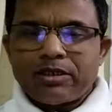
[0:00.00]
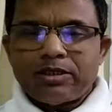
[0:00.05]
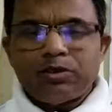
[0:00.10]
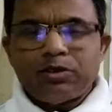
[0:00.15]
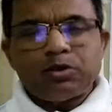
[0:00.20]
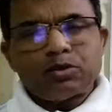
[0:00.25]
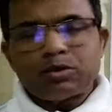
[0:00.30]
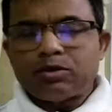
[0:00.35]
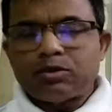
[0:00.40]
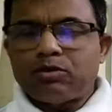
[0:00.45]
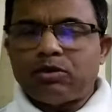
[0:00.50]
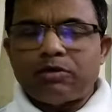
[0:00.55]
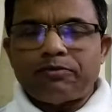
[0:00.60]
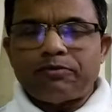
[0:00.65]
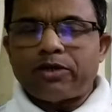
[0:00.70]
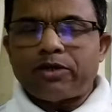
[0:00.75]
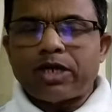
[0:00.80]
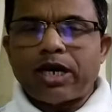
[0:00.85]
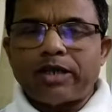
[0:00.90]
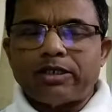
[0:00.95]
you should go
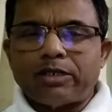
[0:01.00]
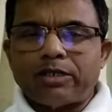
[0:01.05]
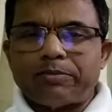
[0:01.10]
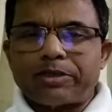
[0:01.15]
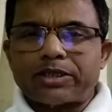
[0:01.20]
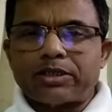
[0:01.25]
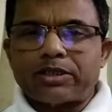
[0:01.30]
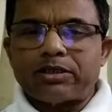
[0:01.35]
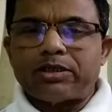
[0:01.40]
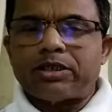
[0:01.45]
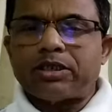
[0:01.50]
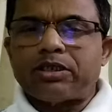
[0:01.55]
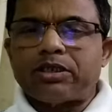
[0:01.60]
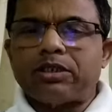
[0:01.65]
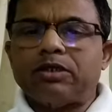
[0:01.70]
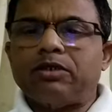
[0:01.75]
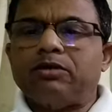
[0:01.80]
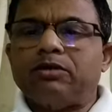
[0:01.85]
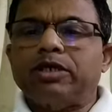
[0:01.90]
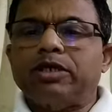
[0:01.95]
for 100%
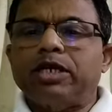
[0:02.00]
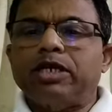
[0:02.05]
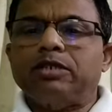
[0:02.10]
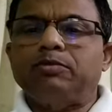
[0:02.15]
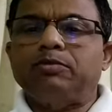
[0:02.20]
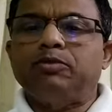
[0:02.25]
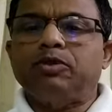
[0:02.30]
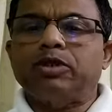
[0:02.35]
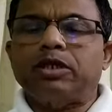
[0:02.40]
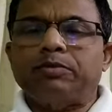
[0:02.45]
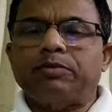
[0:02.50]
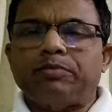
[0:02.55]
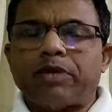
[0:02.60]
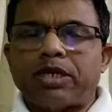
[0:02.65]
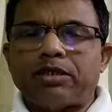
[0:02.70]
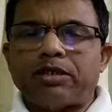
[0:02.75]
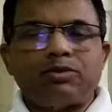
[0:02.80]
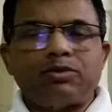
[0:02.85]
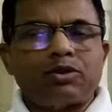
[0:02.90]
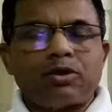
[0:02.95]
checking of cash book and
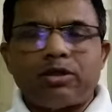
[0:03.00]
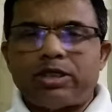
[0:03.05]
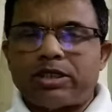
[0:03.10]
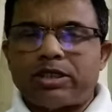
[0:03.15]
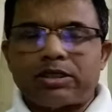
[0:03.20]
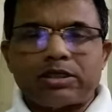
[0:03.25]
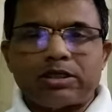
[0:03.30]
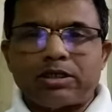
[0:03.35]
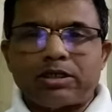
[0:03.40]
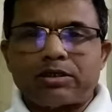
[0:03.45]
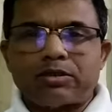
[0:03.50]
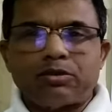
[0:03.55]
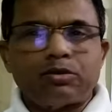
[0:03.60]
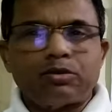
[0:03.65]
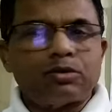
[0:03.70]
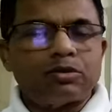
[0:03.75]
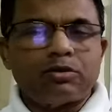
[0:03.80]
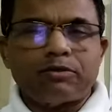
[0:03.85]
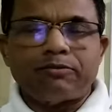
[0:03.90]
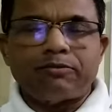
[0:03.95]
passbook all these things
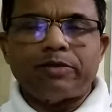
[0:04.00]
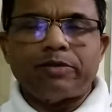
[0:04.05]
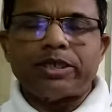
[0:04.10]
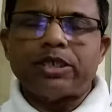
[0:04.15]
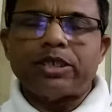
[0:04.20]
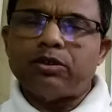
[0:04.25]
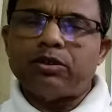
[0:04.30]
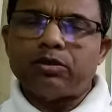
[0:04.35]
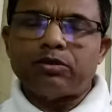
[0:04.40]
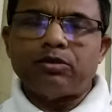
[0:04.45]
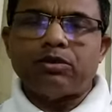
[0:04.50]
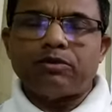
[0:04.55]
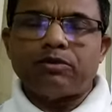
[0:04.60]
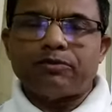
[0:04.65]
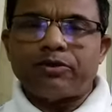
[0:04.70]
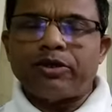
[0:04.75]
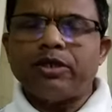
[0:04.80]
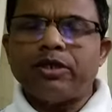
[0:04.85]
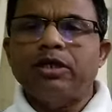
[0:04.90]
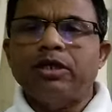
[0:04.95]
don't go for better don't go
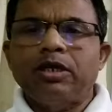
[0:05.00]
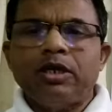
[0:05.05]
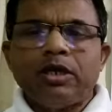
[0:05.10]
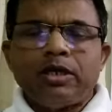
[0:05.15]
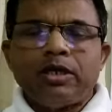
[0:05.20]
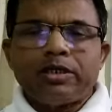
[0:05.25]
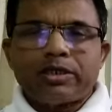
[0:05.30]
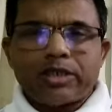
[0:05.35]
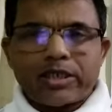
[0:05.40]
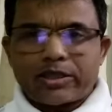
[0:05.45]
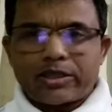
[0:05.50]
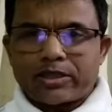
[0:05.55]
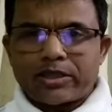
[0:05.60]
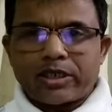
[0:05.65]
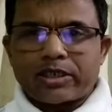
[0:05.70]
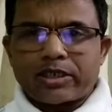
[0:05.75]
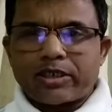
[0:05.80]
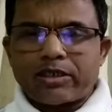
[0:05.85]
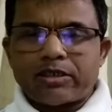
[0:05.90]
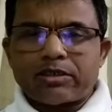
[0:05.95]
for test
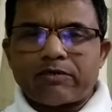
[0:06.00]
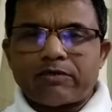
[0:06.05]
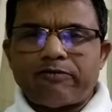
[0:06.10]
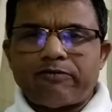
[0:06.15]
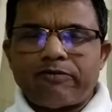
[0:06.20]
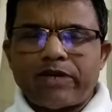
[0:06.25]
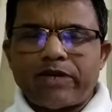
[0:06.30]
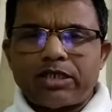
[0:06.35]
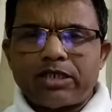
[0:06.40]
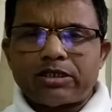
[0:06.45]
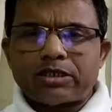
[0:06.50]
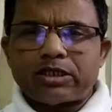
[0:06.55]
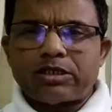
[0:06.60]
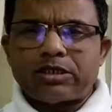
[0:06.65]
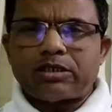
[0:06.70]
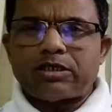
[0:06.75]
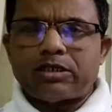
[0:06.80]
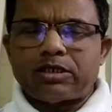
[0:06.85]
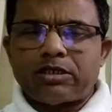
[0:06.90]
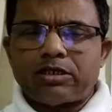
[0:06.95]
checking it's a very
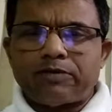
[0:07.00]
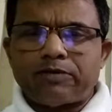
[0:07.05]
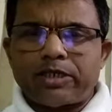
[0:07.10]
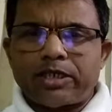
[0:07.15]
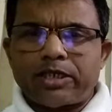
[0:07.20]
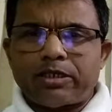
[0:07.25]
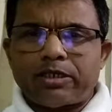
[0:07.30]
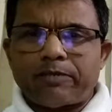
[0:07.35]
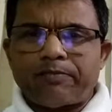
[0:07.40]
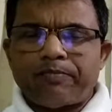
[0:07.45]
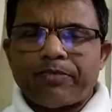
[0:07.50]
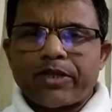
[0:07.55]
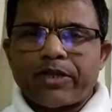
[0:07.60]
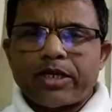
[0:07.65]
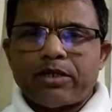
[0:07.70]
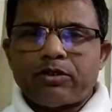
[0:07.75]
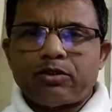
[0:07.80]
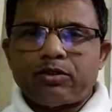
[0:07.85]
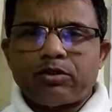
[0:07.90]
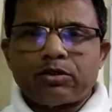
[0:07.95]
sensitive area
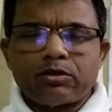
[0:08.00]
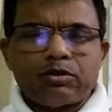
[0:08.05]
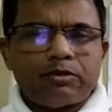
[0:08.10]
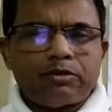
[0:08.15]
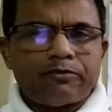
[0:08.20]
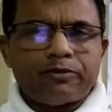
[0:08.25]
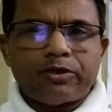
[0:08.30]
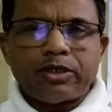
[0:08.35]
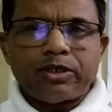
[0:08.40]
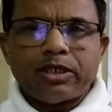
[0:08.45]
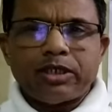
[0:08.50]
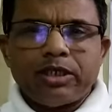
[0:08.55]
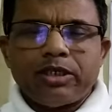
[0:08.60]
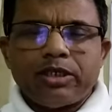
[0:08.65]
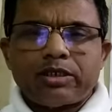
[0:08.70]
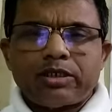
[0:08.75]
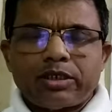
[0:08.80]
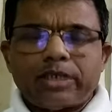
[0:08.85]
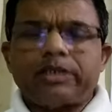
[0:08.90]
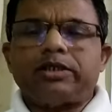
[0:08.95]
don't go for
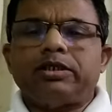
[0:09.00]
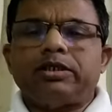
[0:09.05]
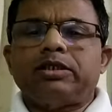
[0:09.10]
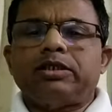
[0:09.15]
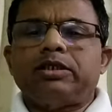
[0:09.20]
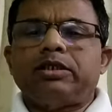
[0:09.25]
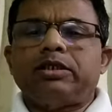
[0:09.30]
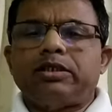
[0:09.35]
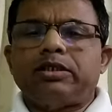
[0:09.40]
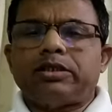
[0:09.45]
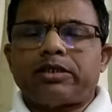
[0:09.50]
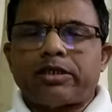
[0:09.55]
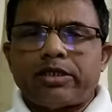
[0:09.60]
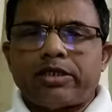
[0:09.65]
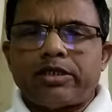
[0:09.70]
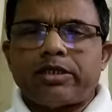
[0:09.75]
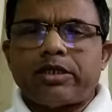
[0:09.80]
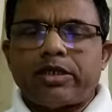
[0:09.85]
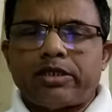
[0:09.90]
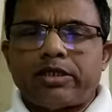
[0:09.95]
test taking in this
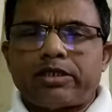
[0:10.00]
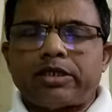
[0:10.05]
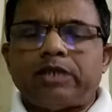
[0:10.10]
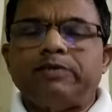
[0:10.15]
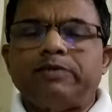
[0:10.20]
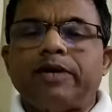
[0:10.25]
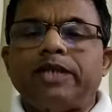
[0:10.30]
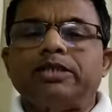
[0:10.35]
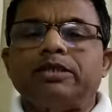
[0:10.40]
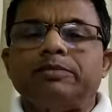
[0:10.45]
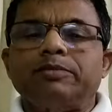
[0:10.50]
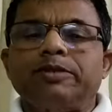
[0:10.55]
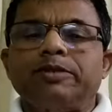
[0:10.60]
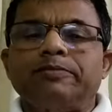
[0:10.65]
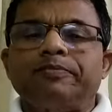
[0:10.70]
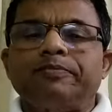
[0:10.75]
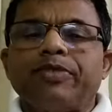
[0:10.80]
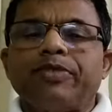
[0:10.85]
area is advisable.